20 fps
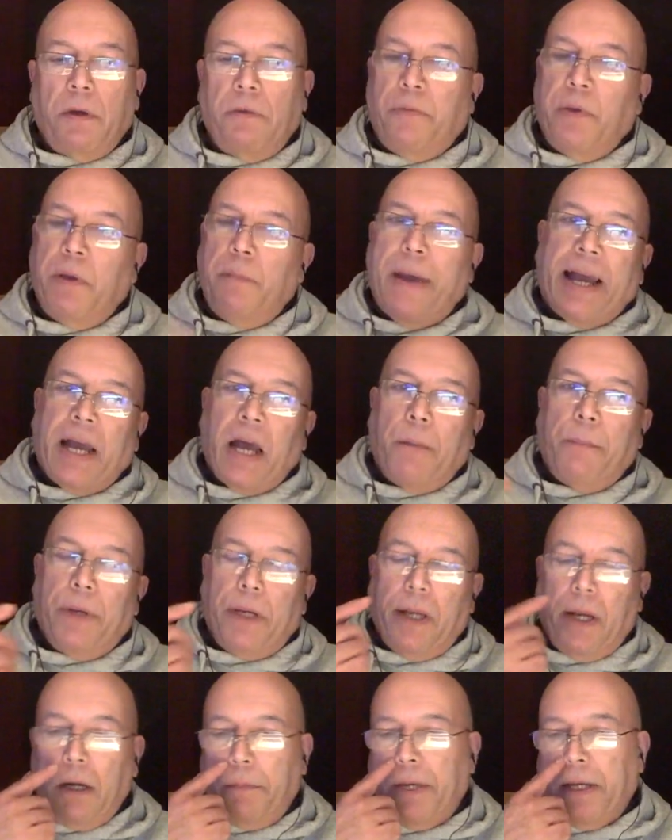If we back up a
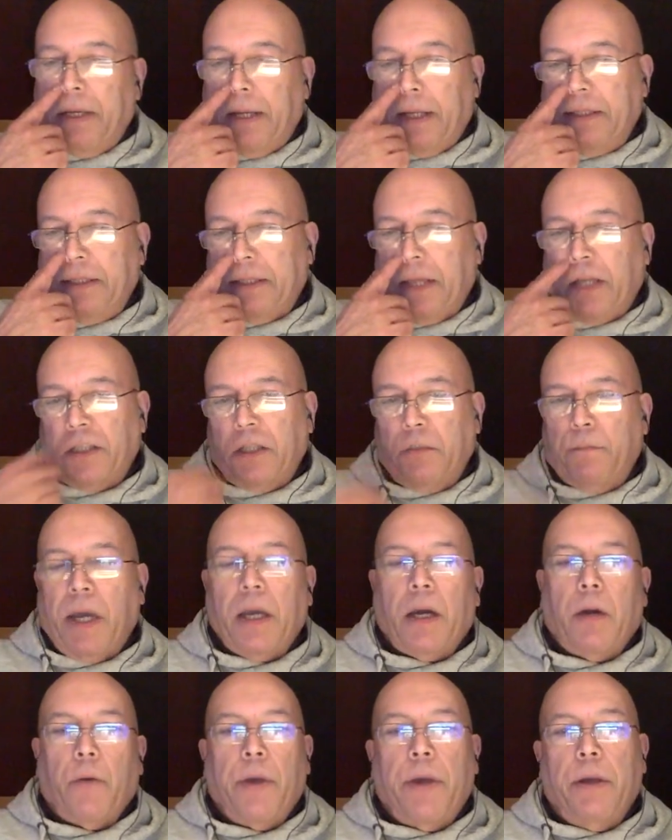little bit, I started my
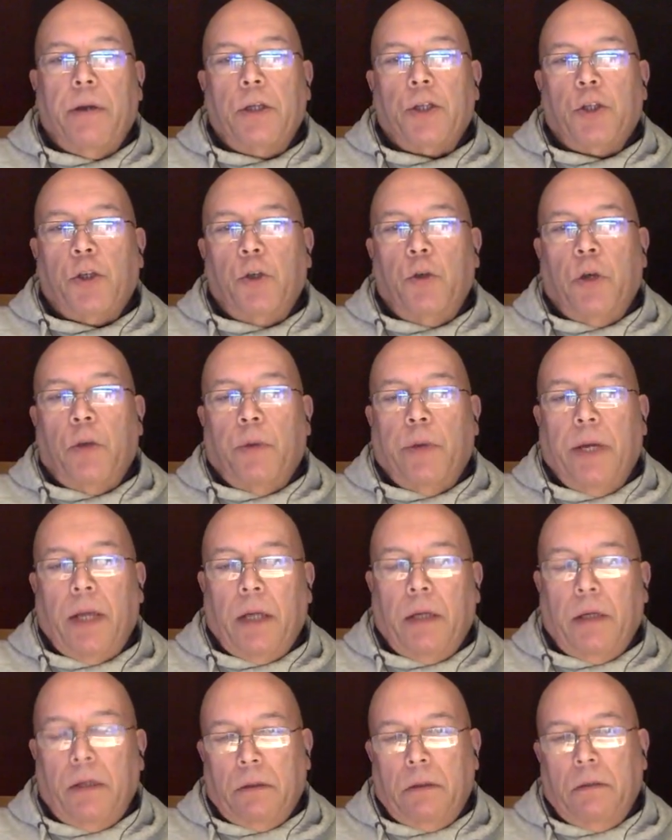career in a studio in
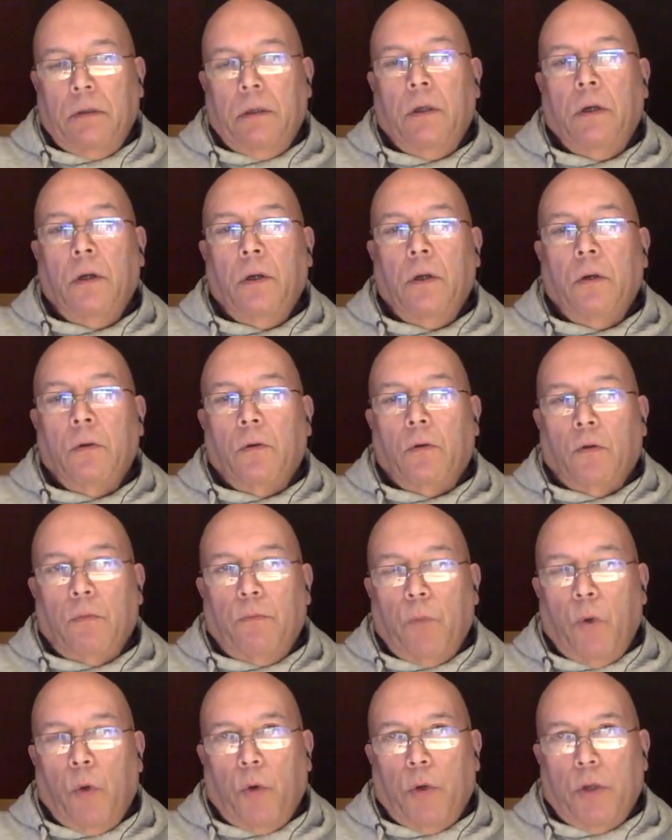London called
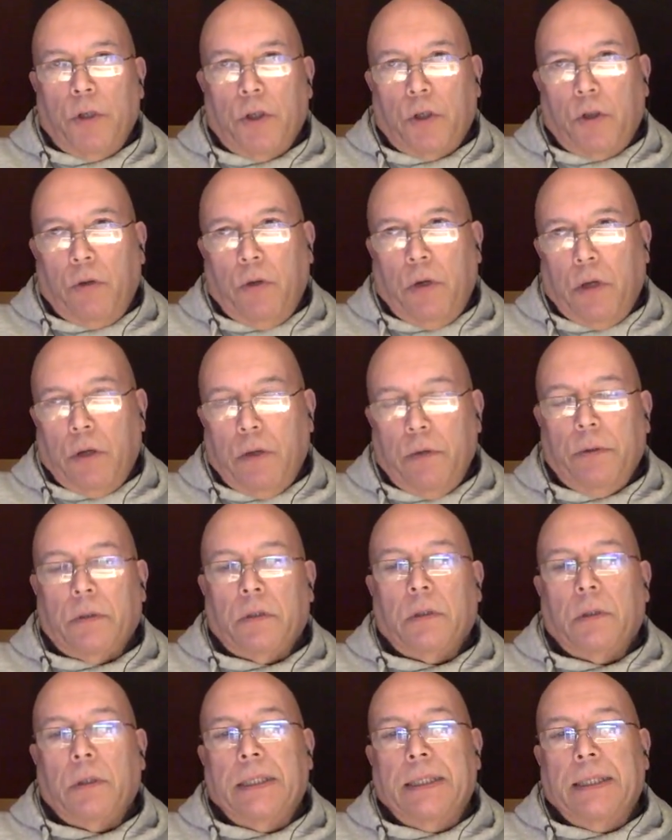Morgan
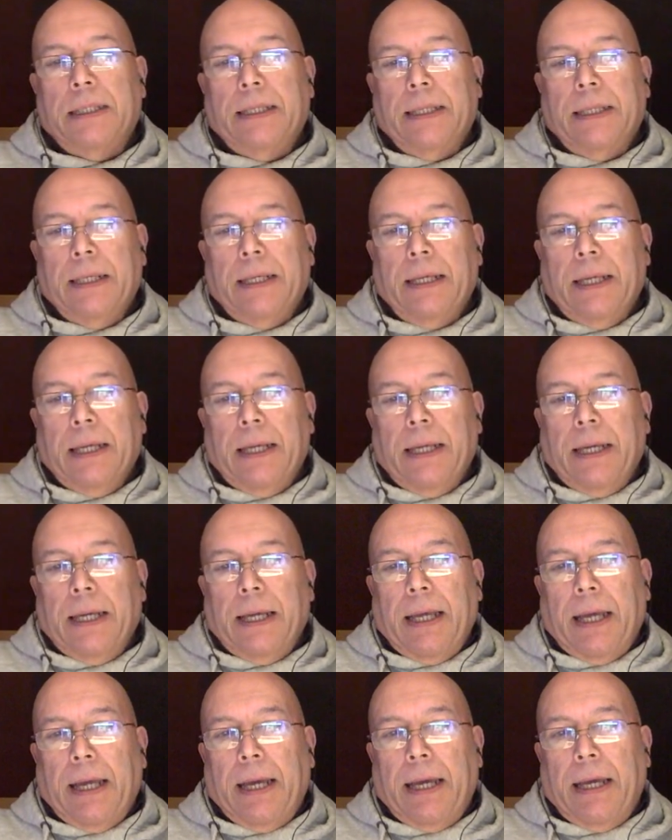Studios,
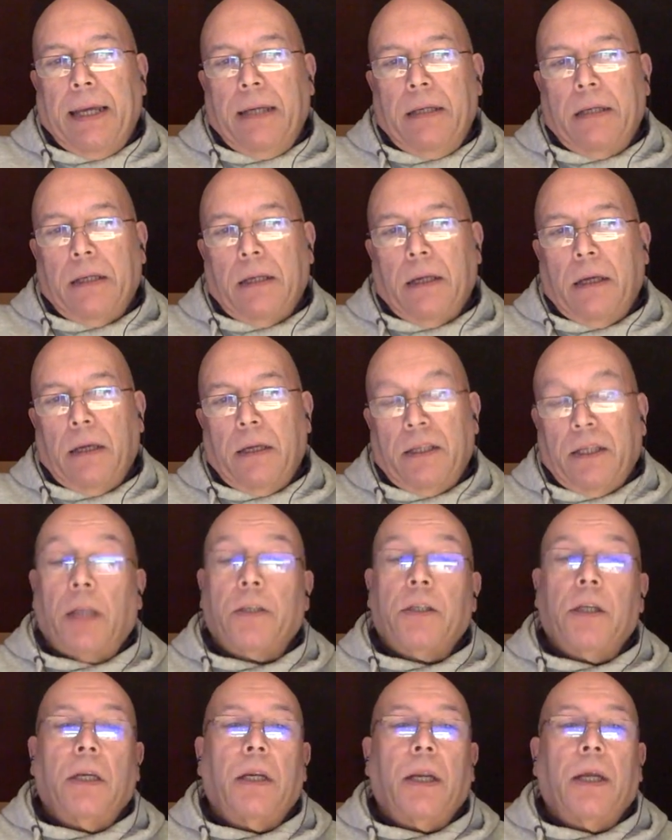and uh, I
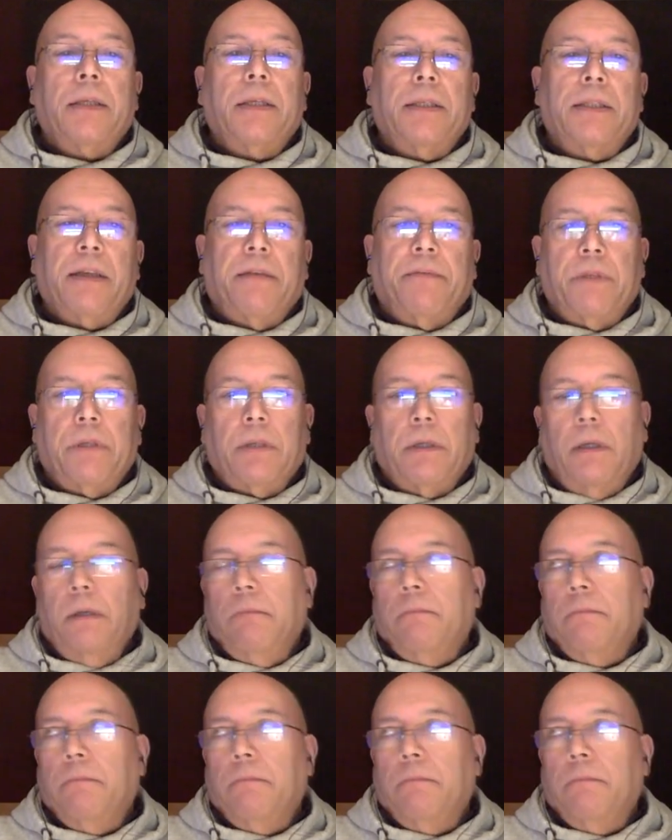started in 1970